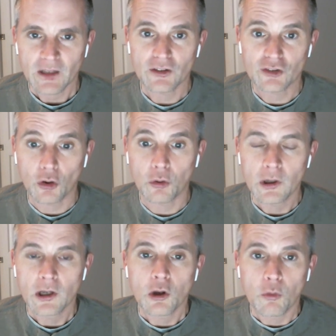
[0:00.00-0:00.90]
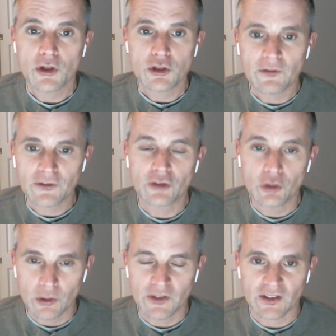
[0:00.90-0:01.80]
And so what you have to
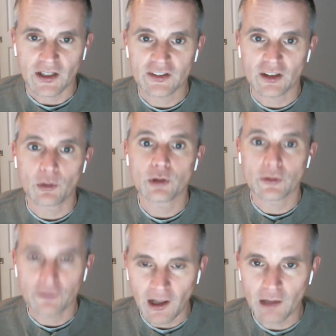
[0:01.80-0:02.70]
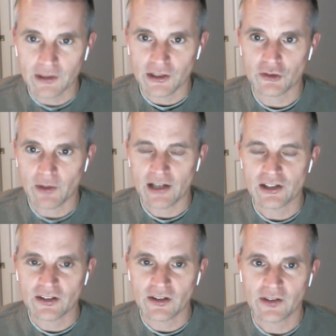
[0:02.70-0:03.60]
do is, as someone who's following these
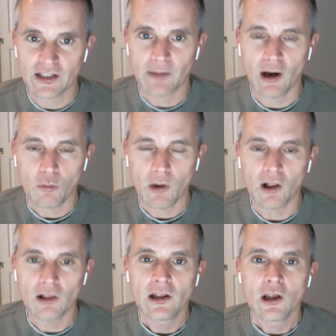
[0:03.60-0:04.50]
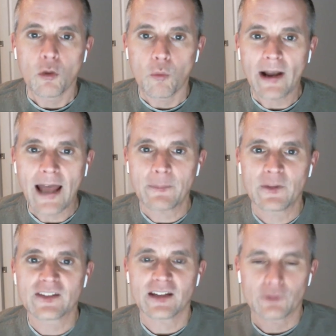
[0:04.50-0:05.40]
strategies is think about, well, what
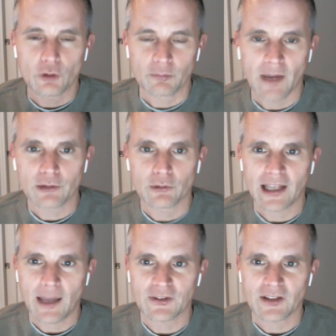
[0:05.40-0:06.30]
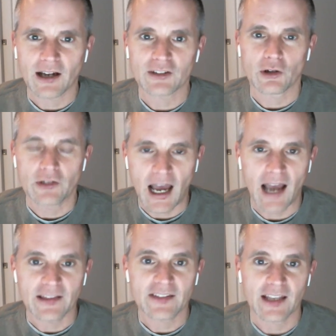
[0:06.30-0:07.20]
happens if those microcap stocks are
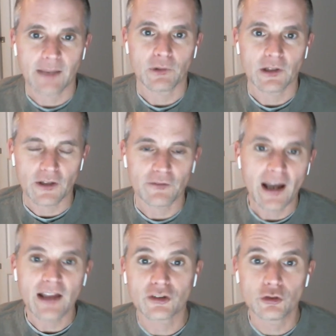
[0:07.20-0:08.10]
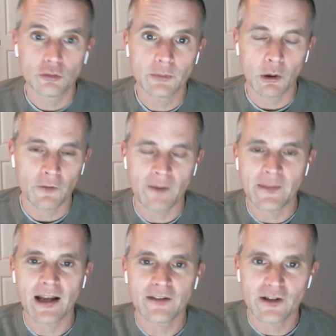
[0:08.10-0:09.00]
not in the sample? If, if I assume, you know, if I'm
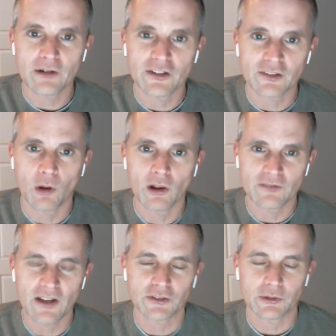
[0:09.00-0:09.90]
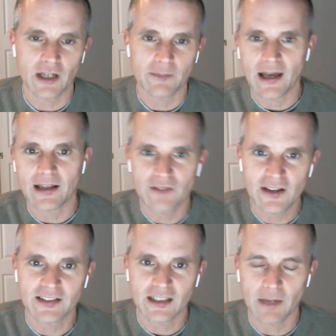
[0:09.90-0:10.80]
not a very small investor and I'm not
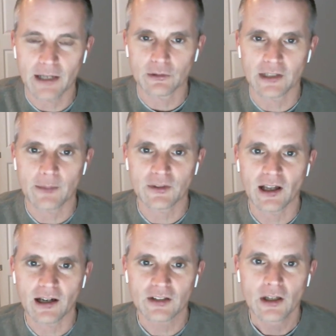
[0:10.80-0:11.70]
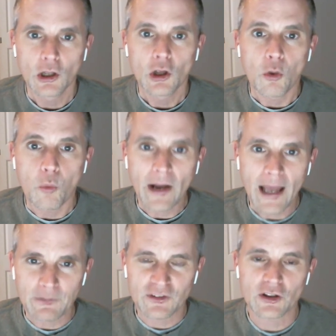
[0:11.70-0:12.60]
investing in microcap stocks, what
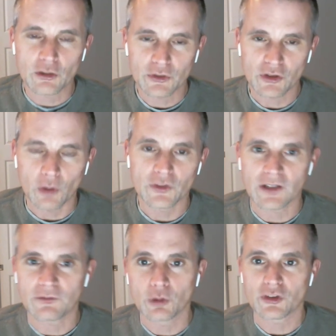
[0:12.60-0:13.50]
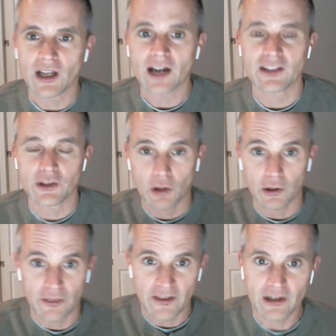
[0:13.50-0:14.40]
happens to the results if those stocks either
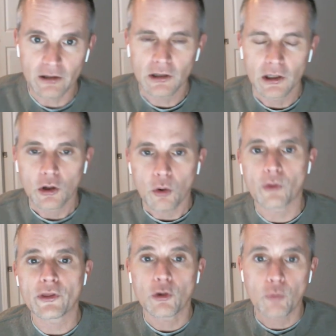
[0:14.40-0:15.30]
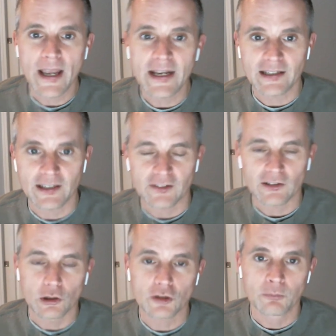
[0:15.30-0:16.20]
aren't there or their weighting
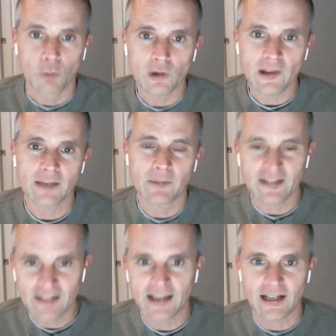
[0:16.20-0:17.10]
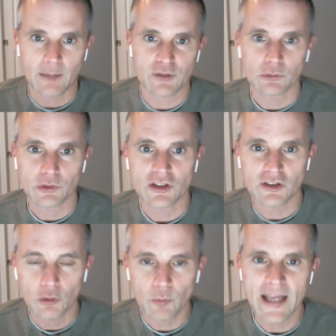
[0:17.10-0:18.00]
is, looks more like my second option, which
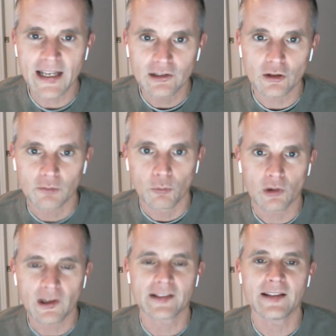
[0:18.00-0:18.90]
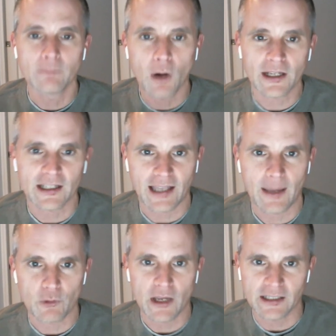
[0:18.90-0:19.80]
is their weighting looks more like the market
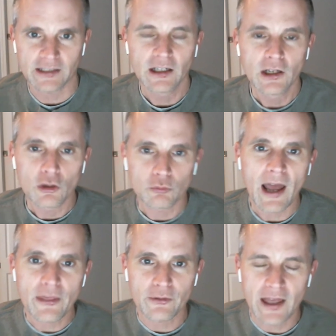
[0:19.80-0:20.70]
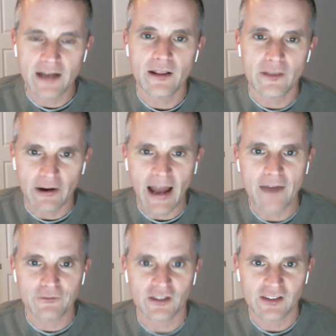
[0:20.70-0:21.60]
cap weighting rather than they're
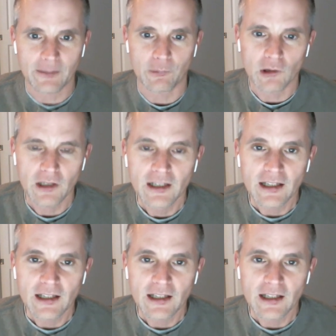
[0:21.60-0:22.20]
half the sample.